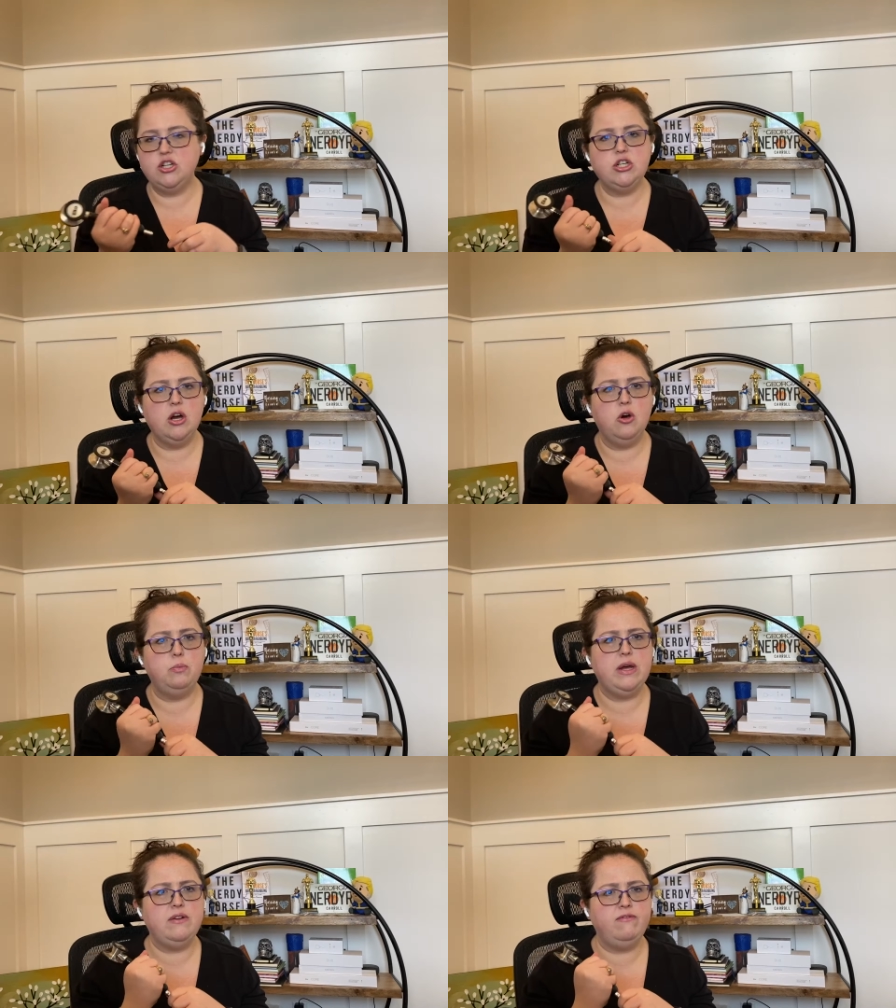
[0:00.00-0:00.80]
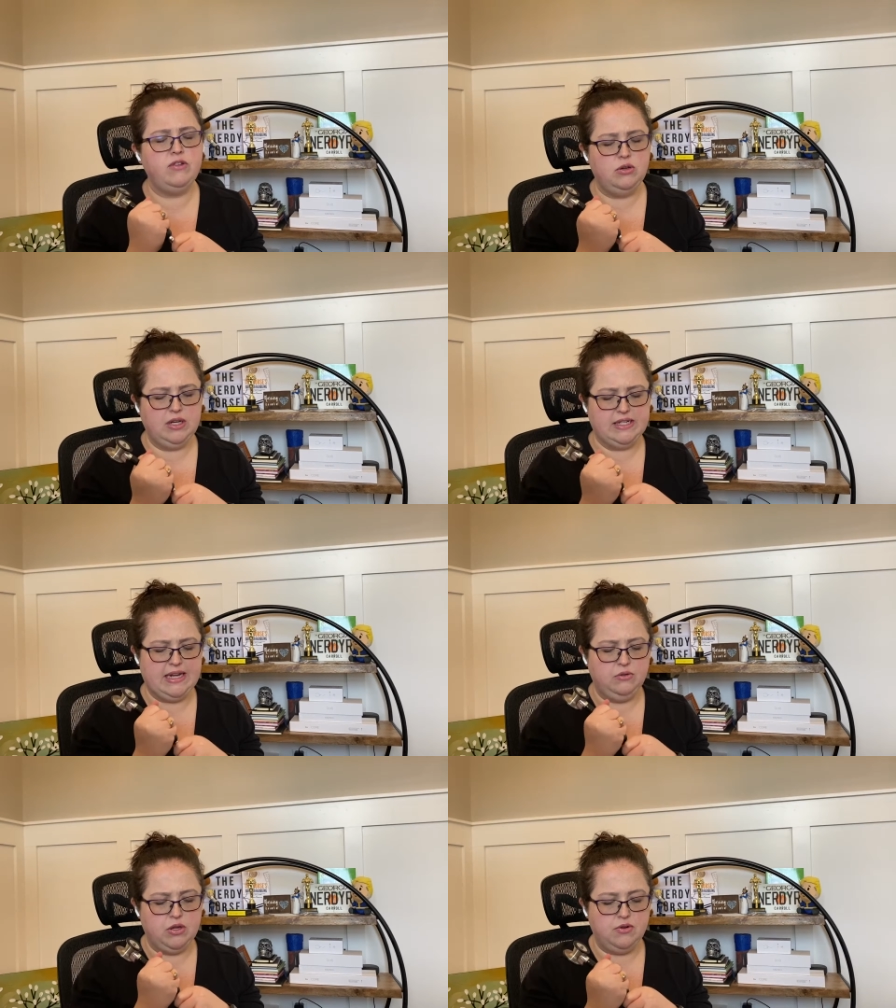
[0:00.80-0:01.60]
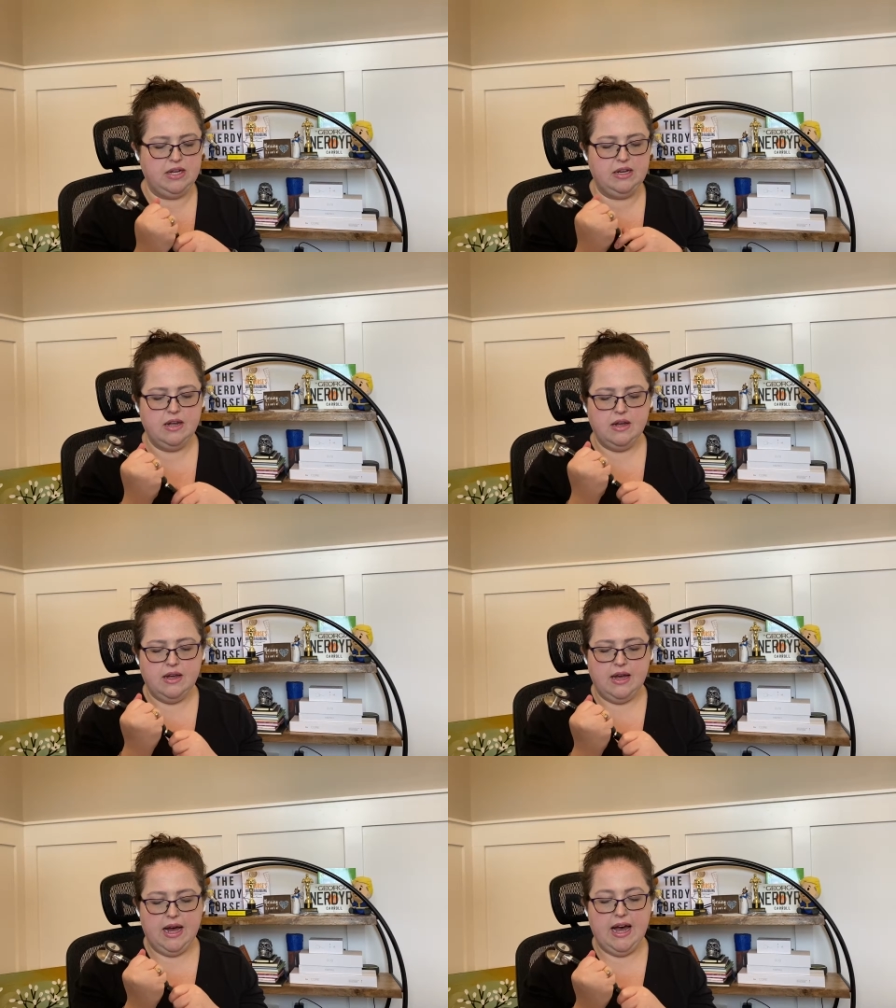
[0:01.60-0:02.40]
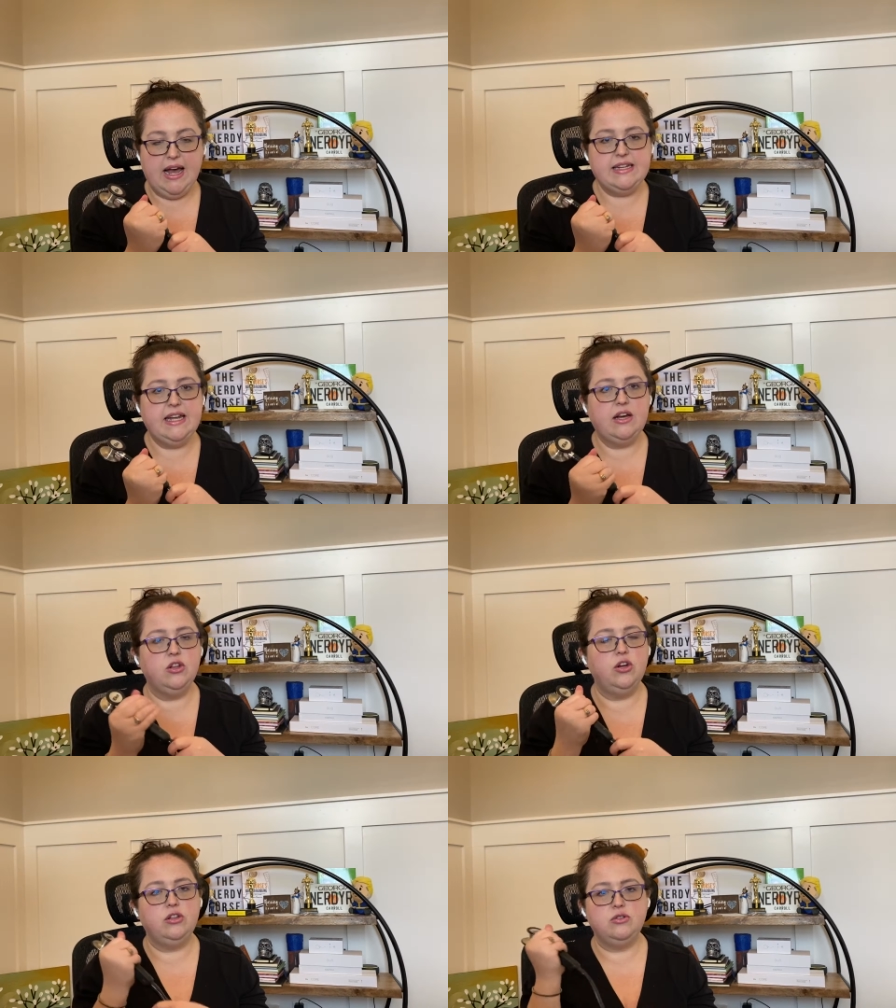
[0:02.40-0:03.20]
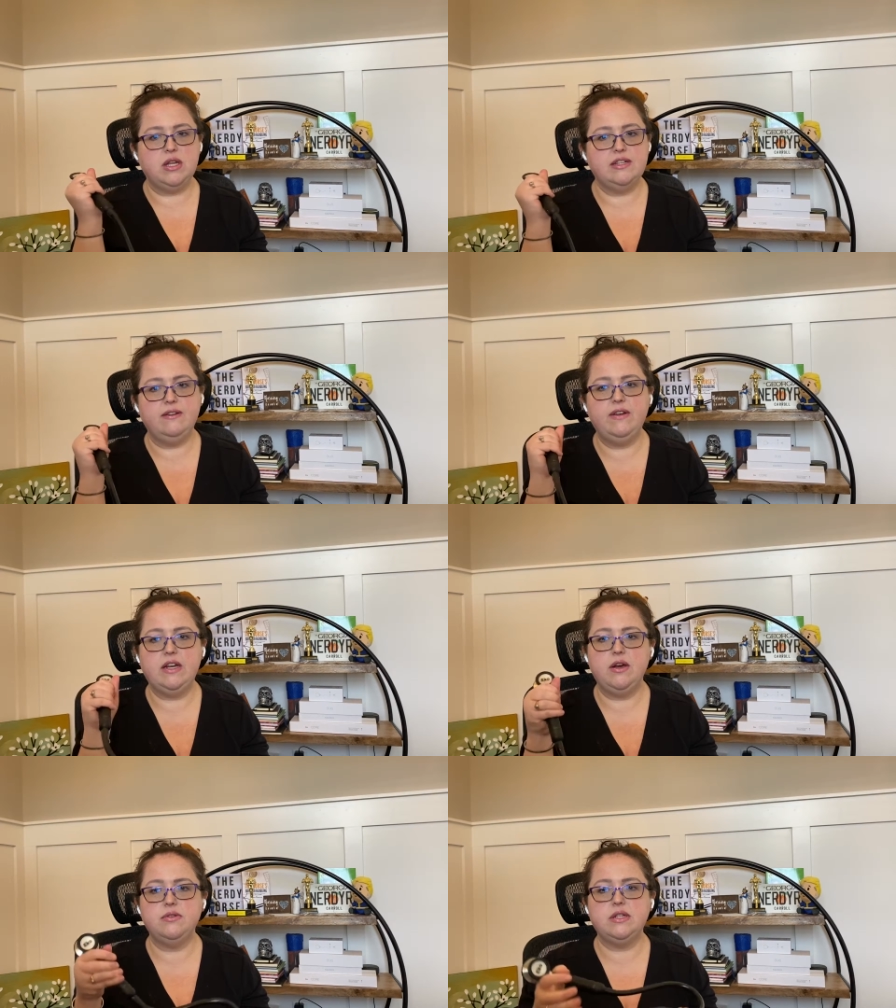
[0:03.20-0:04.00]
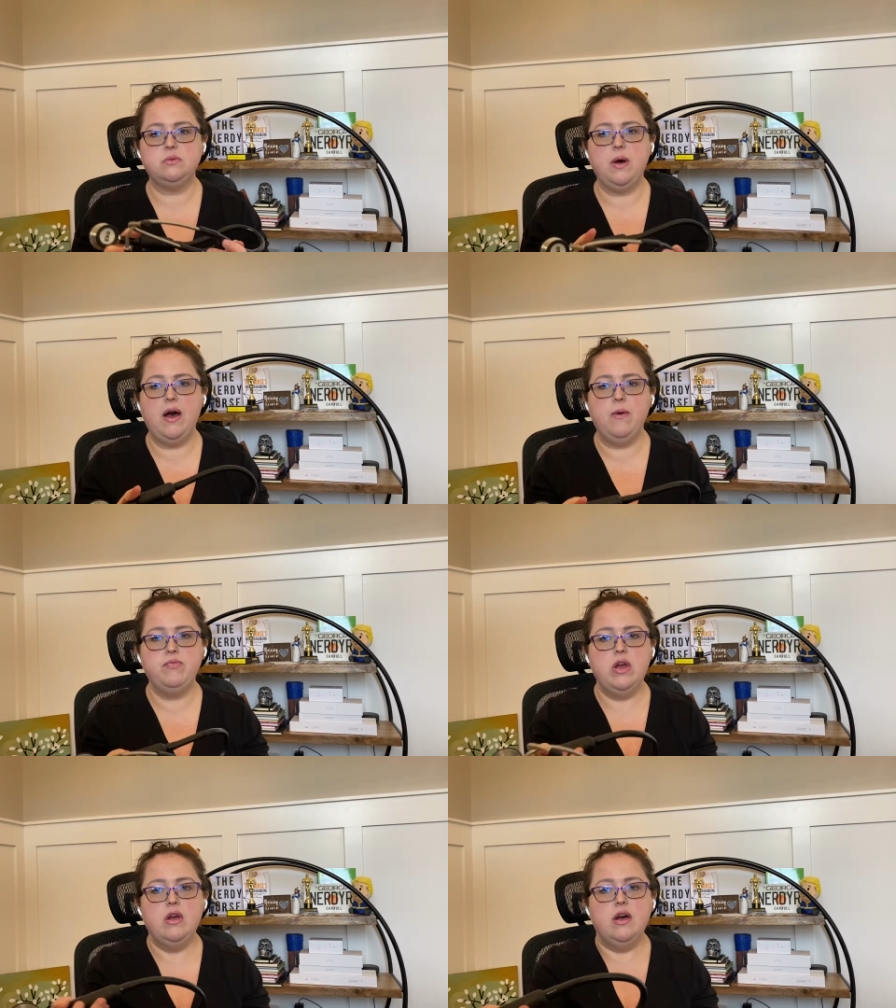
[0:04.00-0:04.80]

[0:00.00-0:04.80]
to show, but you can download it uh, and take a look. There's lots of videos as well.